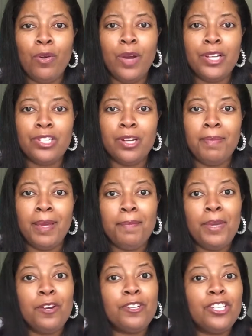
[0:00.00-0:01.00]
a question,
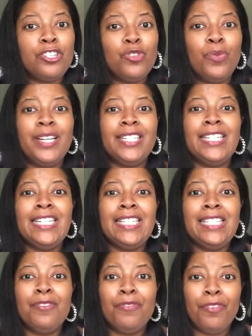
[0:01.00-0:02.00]
maybe your situation
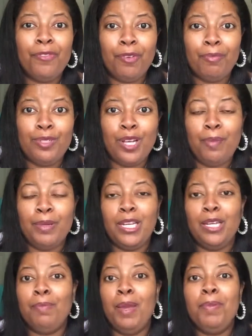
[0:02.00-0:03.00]
is different from
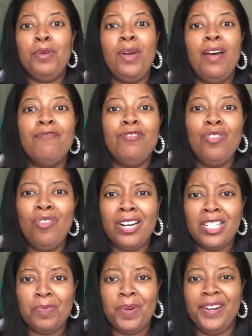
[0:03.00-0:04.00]
Dominique. Maybe you have no
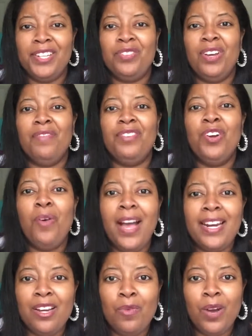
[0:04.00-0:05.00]
experience. You have no
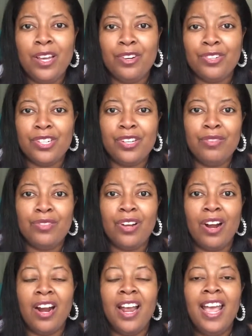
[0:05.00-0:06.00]
idea what your skills
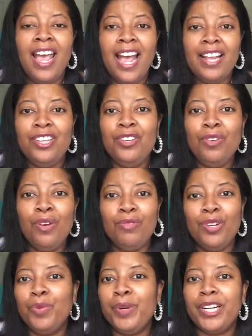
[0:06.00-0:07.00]
are, and you
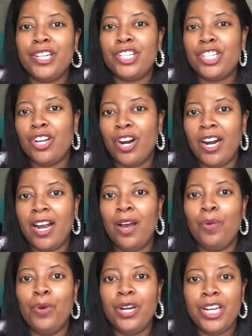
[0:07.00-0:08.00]
don't know where to start.
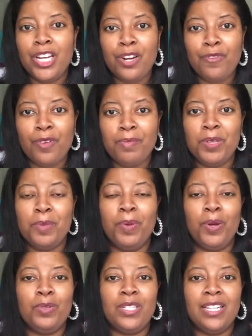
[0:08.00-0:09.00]
I want to hear from you.
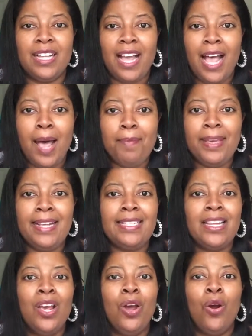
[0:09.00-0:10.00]
Post in the
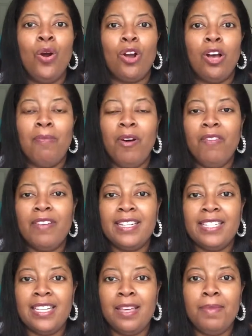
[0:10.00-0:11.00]
comments or come over and
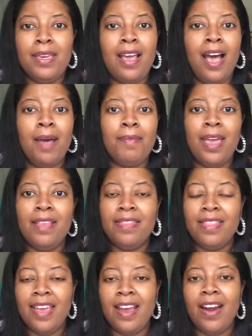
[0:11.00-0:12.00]
see me. I'm
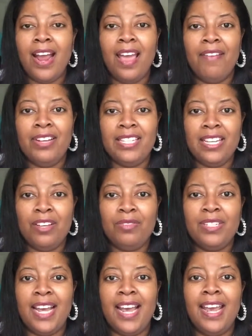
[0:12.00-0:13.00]
there every single
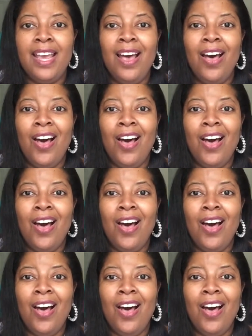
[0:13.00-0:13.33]
day